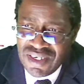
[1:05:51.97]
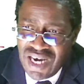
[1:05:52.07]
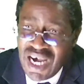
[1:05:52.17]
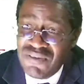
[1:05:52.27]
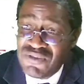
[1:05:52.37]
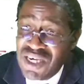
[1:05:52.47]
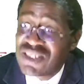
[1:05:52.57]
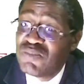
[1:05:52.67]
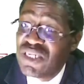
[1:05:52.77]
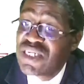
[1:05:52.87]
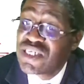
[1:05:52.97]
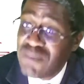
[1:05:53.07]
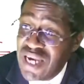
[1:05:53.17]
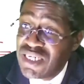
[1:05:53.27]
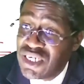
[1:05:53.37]
I've just been
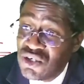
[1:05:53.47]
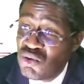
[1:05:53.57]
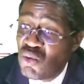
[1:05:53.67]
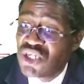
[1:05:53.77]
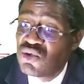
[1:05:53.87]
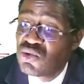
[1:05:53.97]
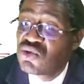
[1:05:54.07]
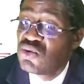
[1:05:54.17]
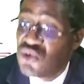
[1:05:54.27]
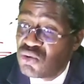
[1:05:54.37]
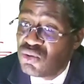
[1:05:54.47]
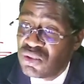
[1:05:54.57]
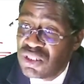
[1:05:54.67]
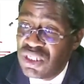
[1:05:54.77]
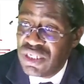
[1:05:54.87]
reminding you what you used to do
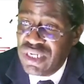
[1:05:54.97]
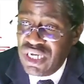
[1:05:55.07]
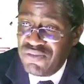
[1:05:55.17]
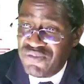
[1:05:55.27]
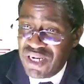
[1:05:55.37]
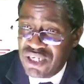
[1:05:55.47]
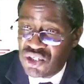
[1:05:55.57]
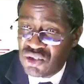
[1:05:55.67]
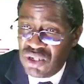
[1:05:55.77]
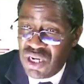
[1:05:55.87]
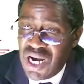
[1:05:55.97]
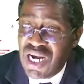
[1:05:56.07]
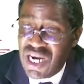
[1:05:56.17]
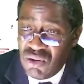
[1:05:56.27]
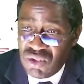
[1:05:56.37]
in financial
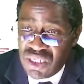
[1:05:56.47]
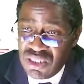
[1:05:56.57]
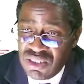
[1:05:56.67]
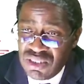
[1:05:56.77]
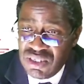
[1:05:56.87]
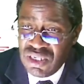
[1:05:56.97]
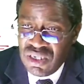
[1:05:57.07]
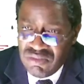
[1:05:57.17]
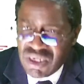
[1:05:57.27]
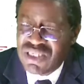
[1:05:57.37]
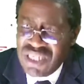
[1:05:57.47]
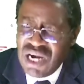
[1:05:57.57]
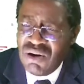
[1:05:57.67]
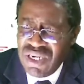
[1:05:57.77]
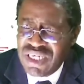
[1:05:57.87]
accounting. But
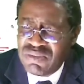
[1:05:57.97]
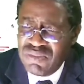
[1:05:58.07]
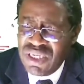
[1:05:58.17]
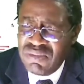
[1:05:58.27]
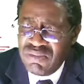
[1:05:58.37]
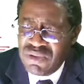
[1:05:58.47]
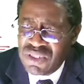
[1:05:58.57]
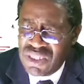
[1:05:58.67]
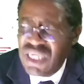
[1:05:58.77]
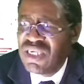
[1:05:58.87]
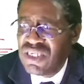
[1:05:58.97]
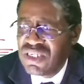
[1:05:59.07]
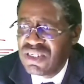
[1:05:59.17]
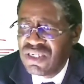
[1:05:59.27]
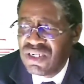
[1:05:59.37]
now let me see
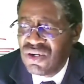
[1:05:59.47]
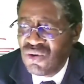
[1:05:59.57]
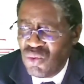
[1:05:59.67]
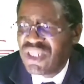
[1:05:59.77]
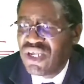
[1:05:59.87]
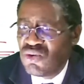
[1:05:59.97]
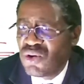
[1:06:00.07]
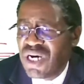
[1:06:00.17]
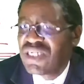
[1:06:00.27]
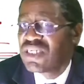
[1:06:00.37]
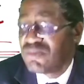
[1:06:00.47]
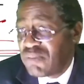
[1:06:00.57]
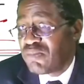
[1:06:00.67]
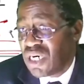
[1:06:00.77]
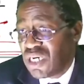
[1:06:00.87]
whether you can
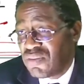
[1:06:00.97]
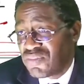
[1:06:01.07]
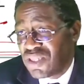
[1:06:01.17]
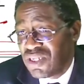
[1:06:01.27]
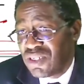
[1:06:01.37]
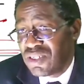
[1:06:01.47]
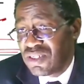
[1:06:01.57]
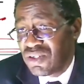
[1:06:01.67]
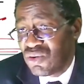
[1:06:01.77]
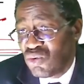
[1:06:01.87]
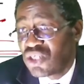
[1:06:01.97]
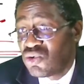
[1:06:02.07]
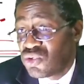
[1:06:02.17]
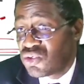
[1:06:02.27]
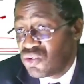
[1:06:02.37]
remember what you used to